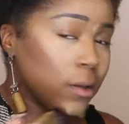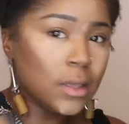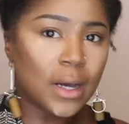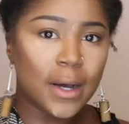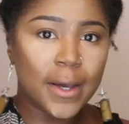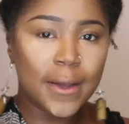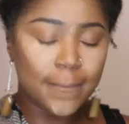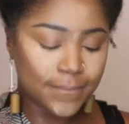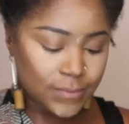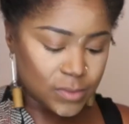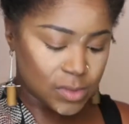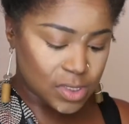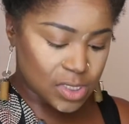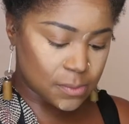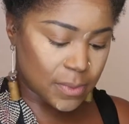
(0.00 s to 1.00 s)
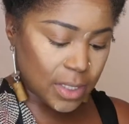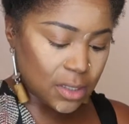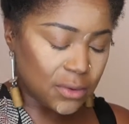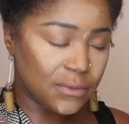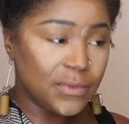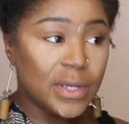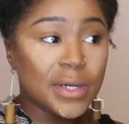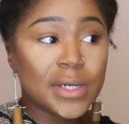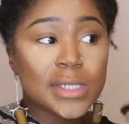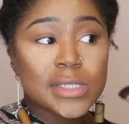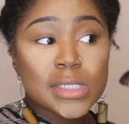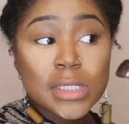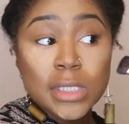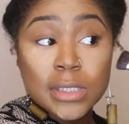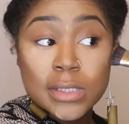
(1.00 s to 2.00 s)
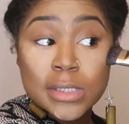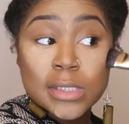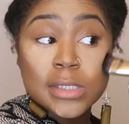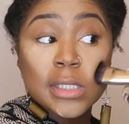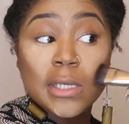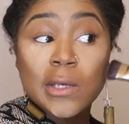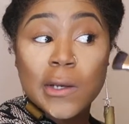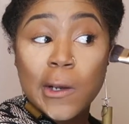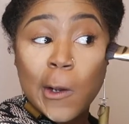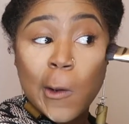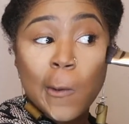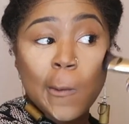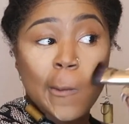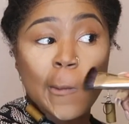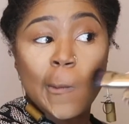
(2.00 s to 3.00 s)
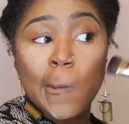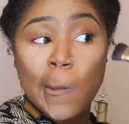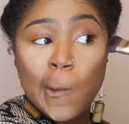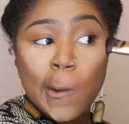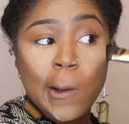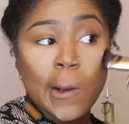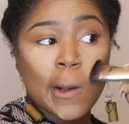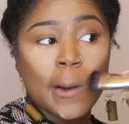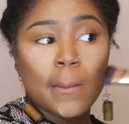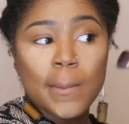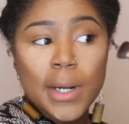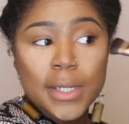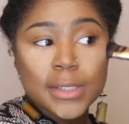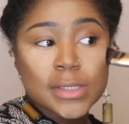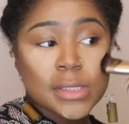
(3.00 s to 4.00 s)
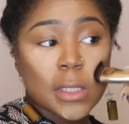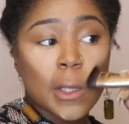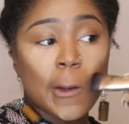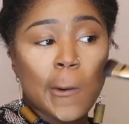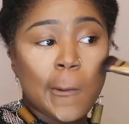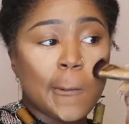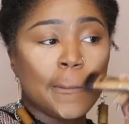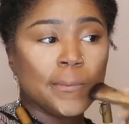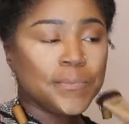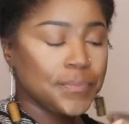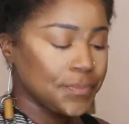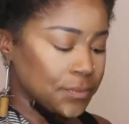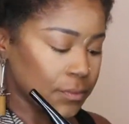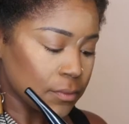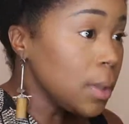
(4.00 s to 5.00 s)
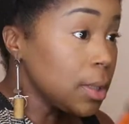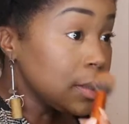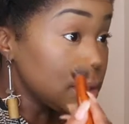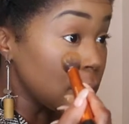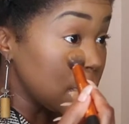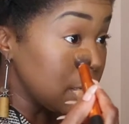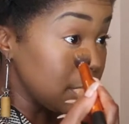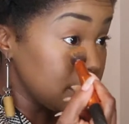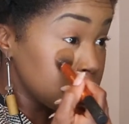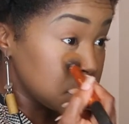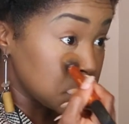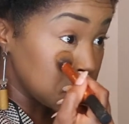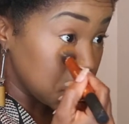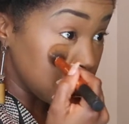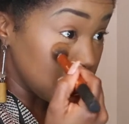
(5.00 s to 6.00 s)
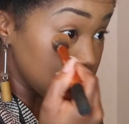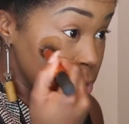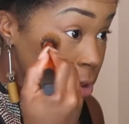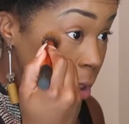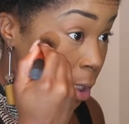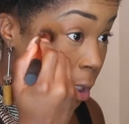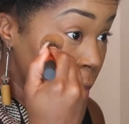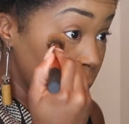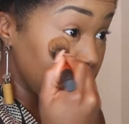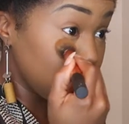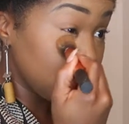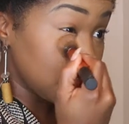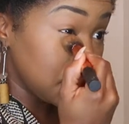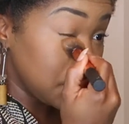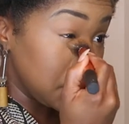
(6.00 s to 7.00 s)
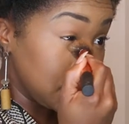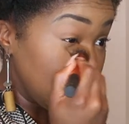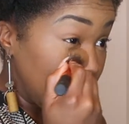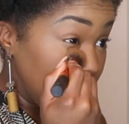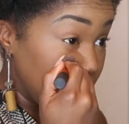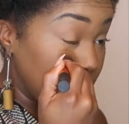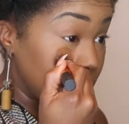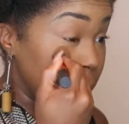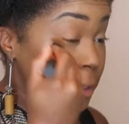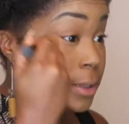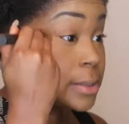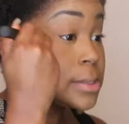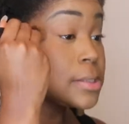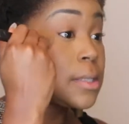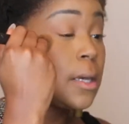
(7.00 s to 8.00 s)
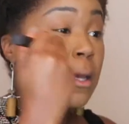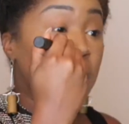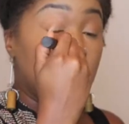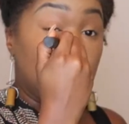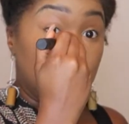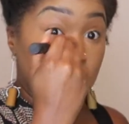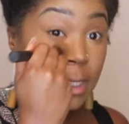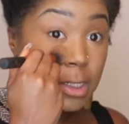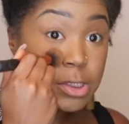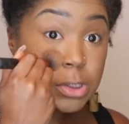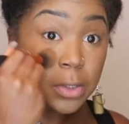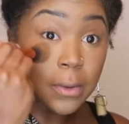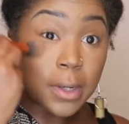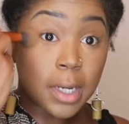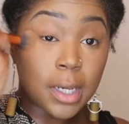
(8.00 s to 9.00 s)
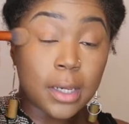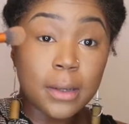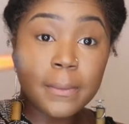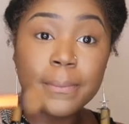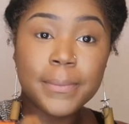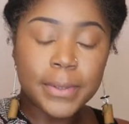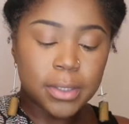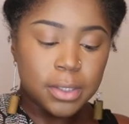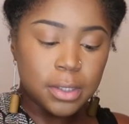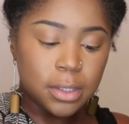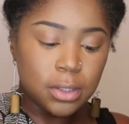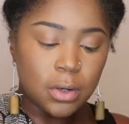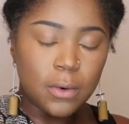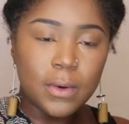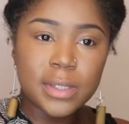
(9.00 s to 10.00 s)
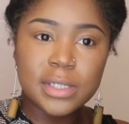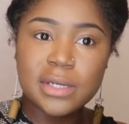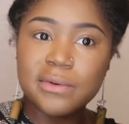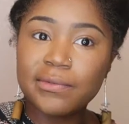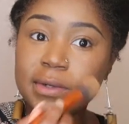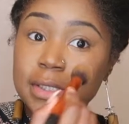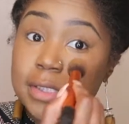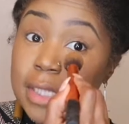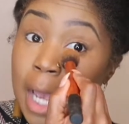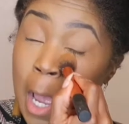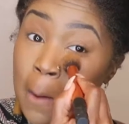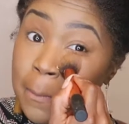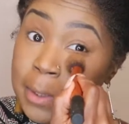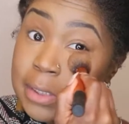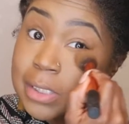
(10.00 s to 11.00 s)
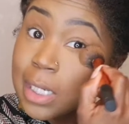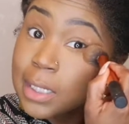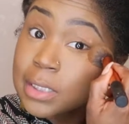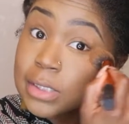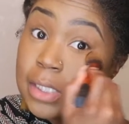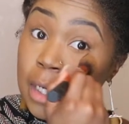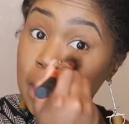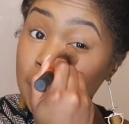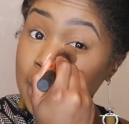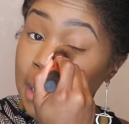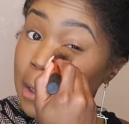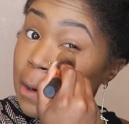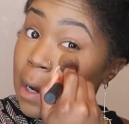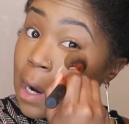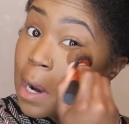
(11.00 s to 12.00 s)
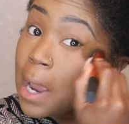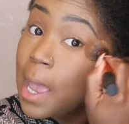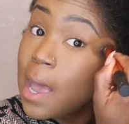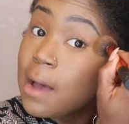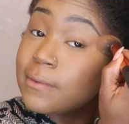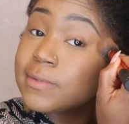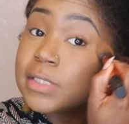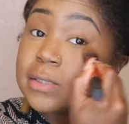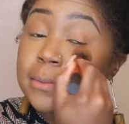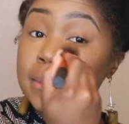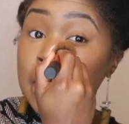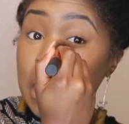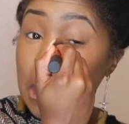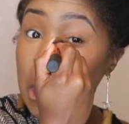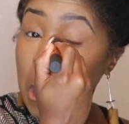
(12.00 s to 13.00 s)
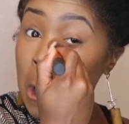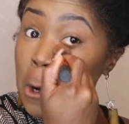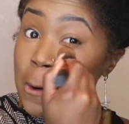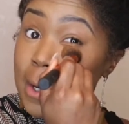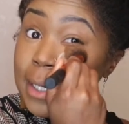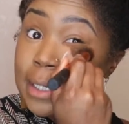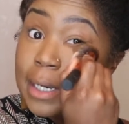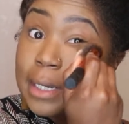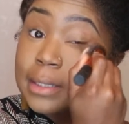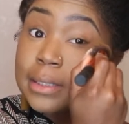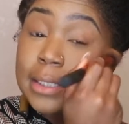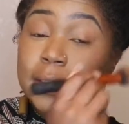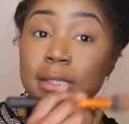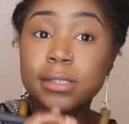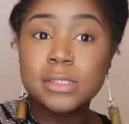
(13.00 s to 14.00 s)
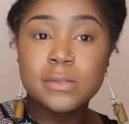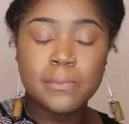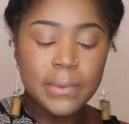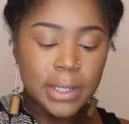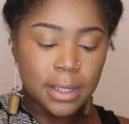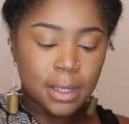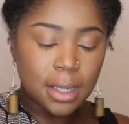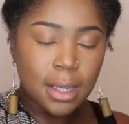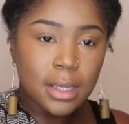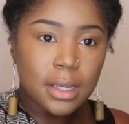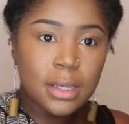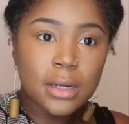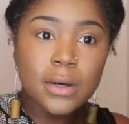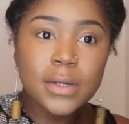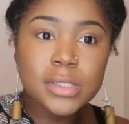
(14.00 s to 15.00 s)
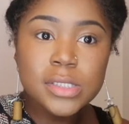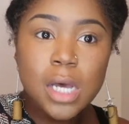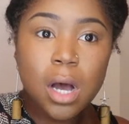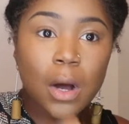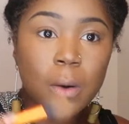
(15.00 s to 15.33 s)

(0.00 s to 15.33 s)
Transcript: a lot. Just being a very sincere person. I would love to just hear from you guys, get your input on different topics I can talk about. I have some great ideas, but you know, it's